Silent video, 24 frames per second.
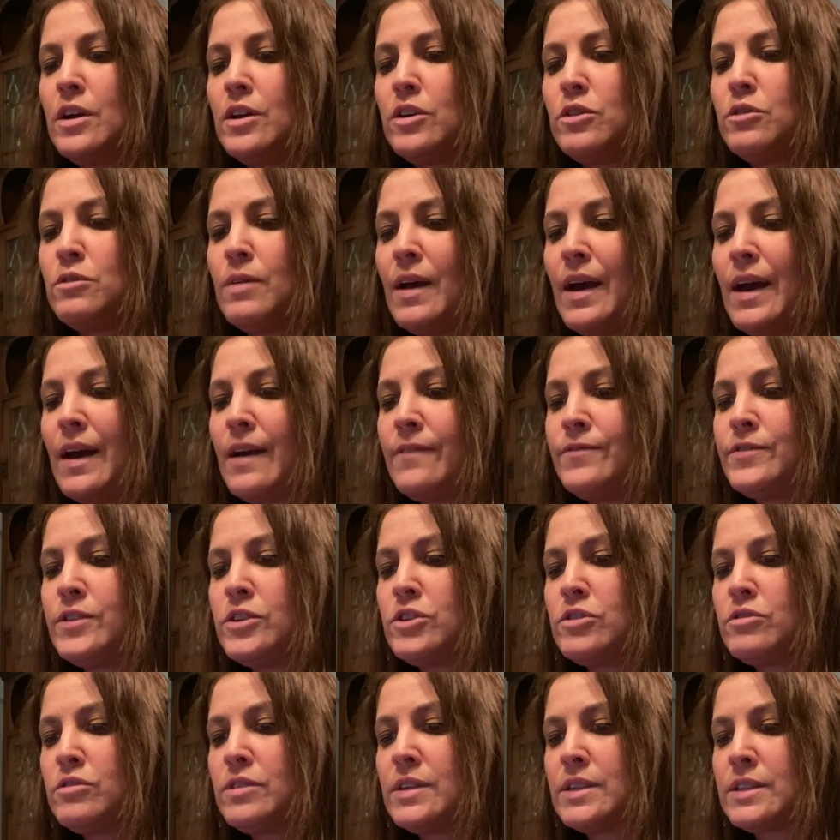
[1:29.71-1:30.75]
You have to
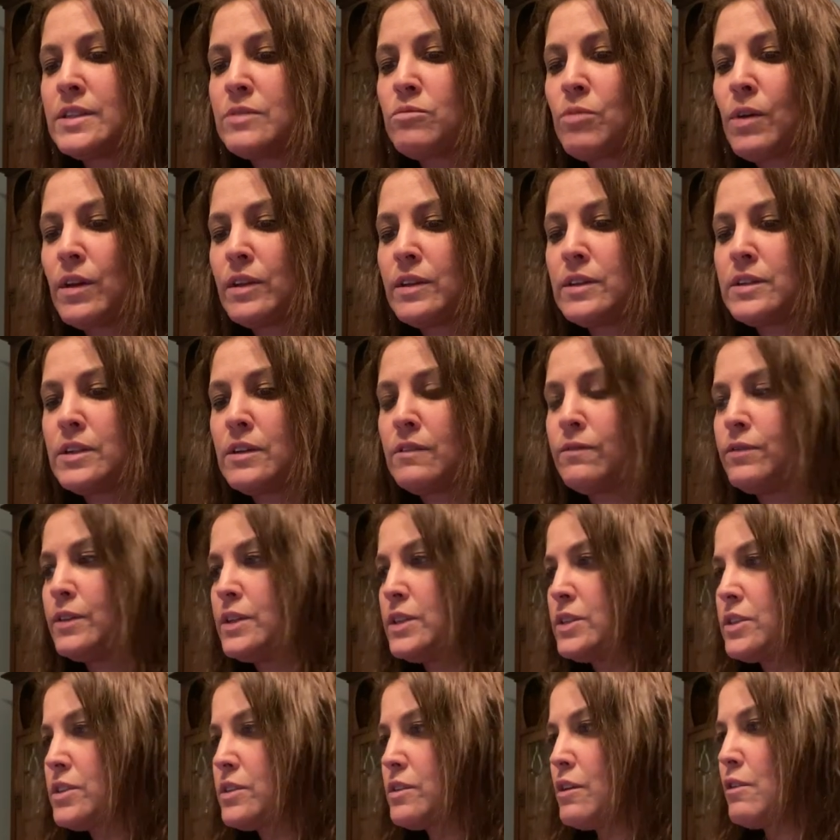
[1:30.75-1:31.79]
do this relatively
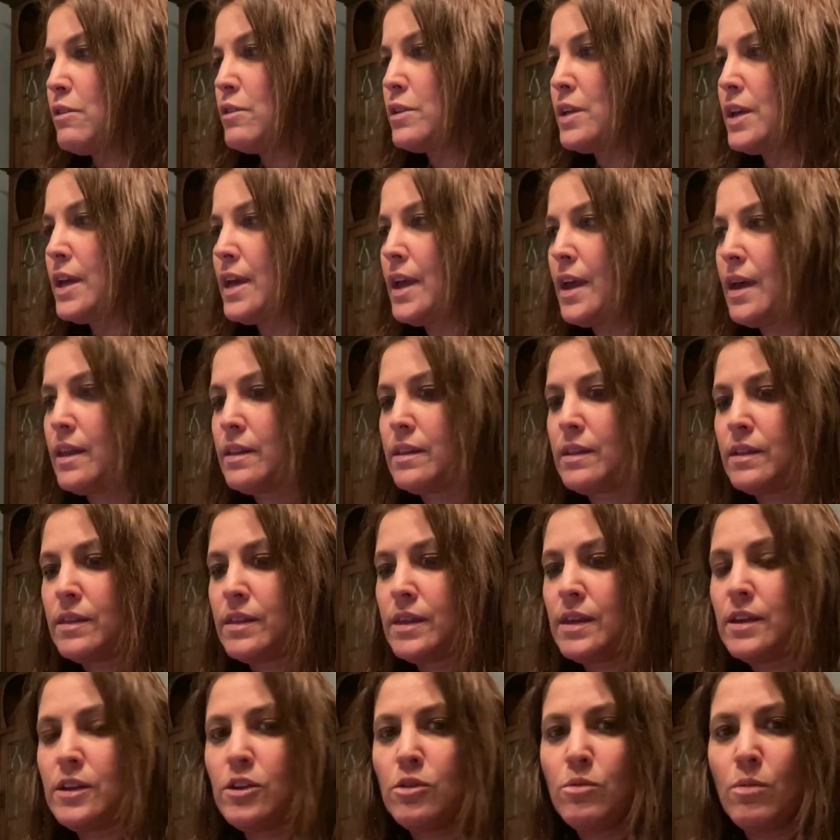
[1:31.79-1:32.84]
slowly, and the
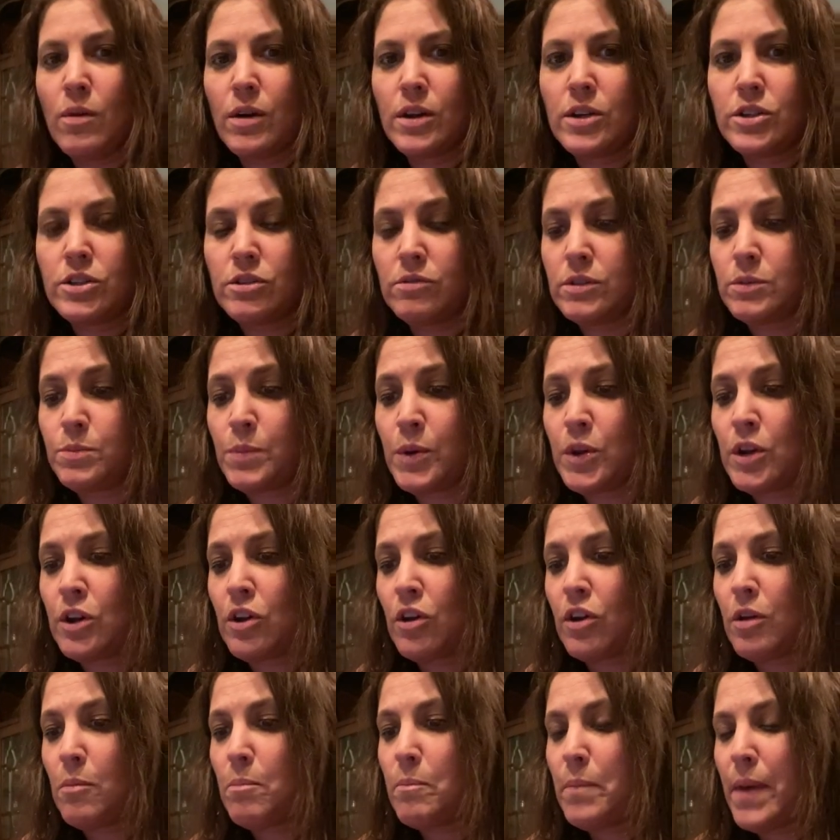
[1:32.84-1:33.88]
thing you want to do is put it
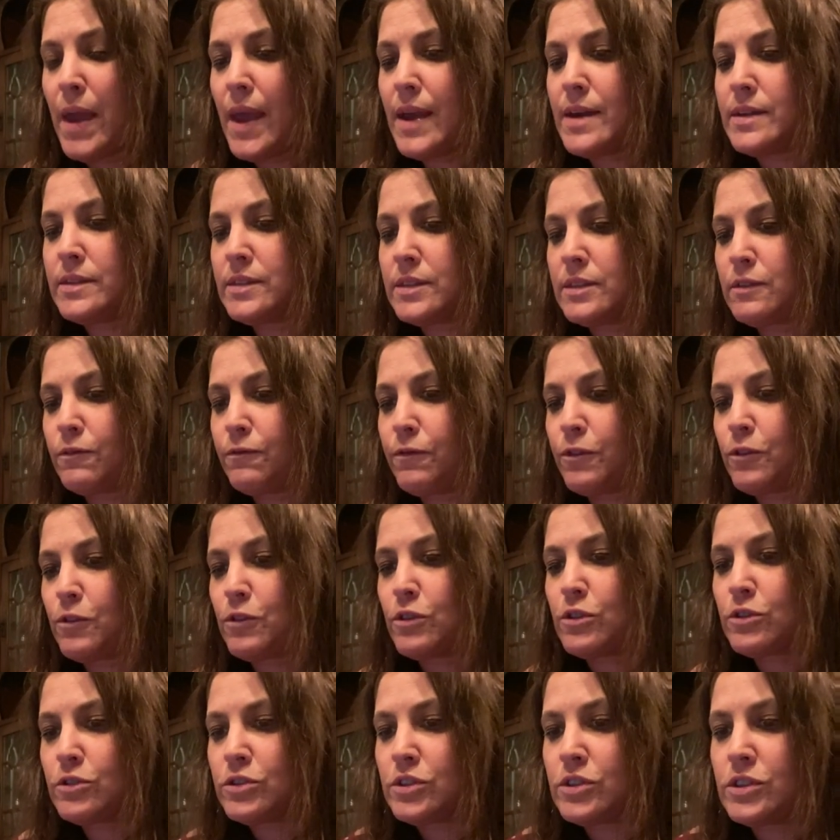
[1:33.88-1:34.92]
on a baste
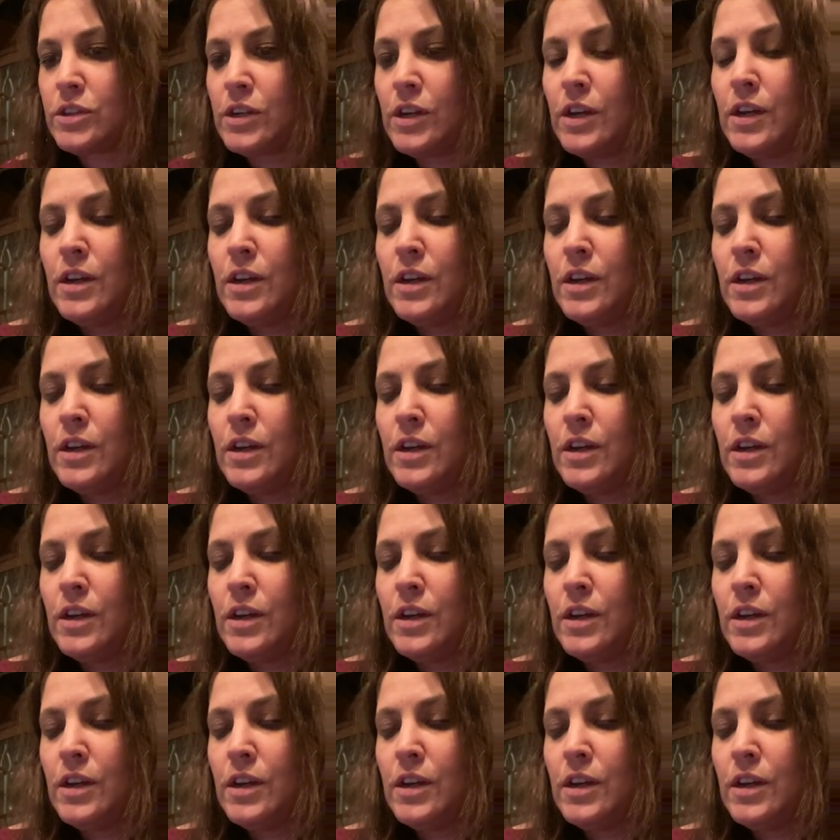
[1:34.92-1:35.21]
first.